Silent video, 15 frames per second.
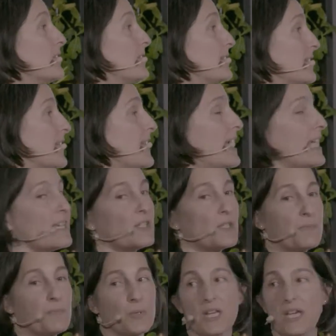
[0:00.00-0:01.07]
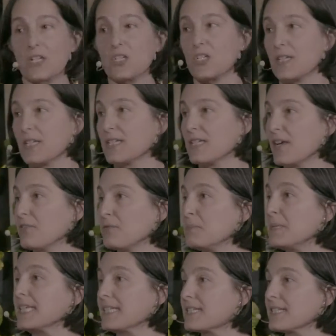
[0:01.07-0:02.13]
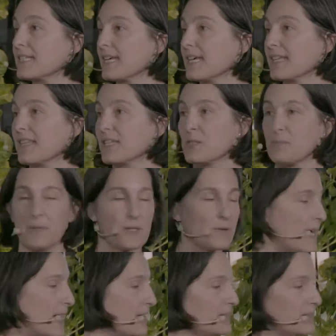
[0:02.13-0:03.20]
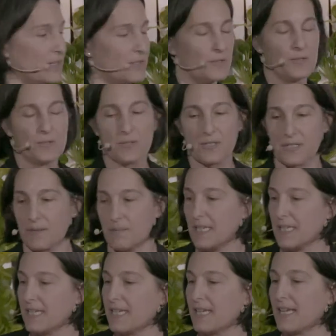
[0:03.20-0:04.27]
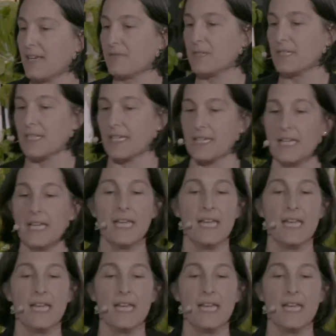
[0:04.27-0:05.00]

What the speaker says: today's production of meat that's been around the news, the media, everything.